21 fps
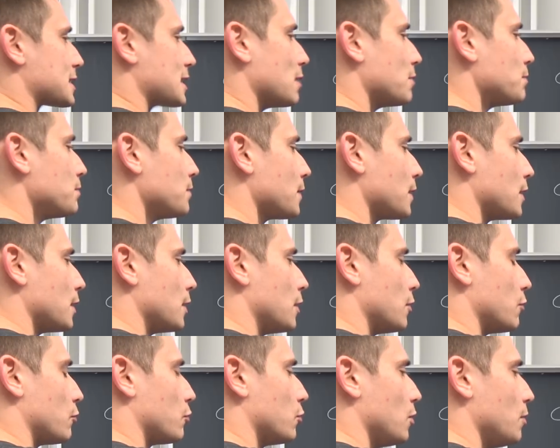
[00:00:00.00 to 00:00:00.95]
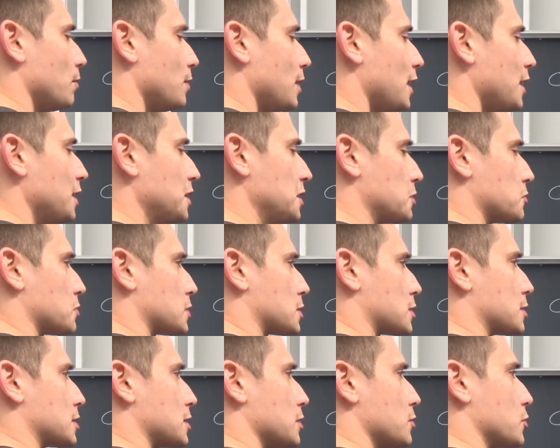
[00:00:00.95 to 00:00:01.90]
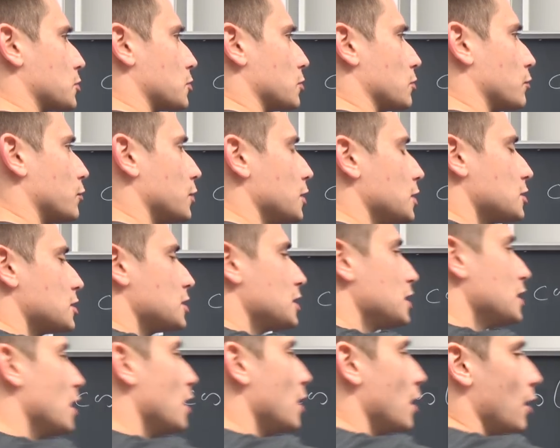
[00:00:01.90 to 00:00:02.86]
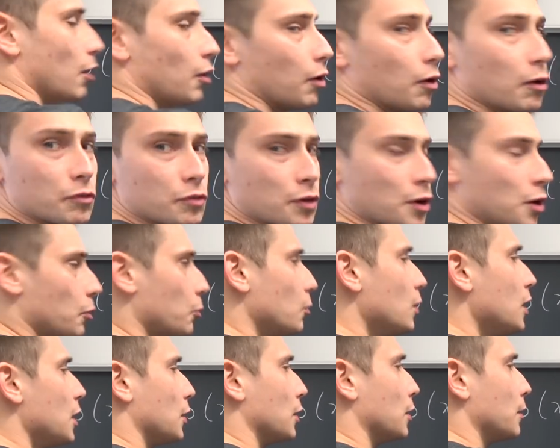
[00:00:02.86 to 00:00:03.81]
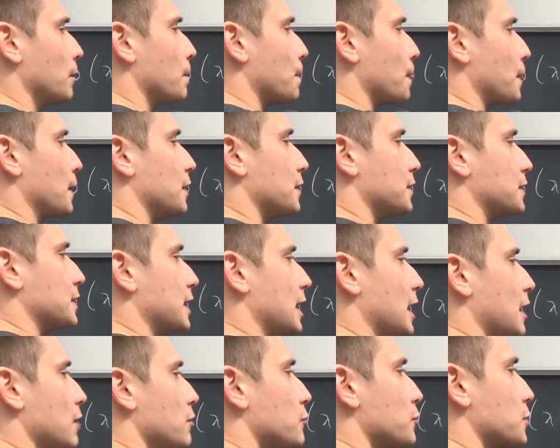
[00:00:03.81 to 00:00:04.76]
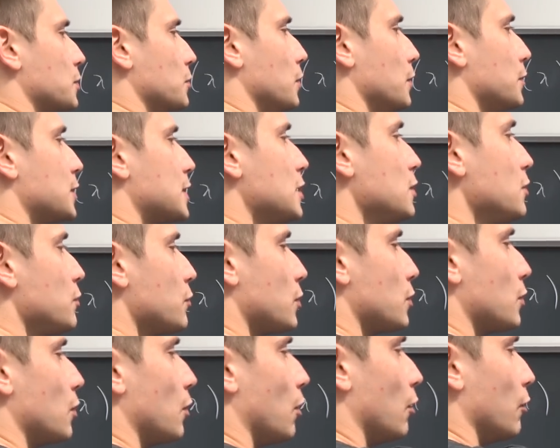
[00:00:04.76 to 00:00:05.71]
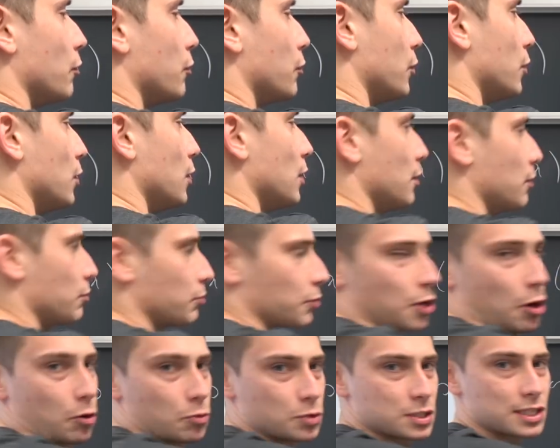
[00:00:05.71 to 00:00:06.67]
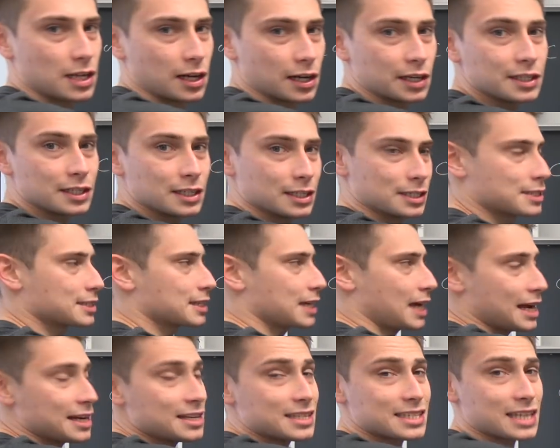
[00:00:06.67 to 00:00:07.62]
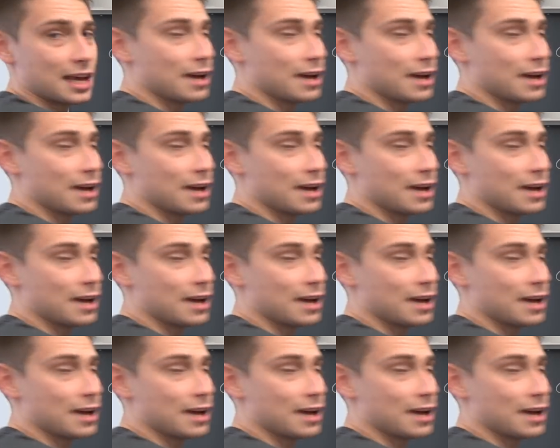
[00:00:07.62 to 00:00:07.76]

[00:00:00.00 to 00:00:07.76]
sum from n equals to 0 to infinity of, well, the nth derivative of cosine, in this case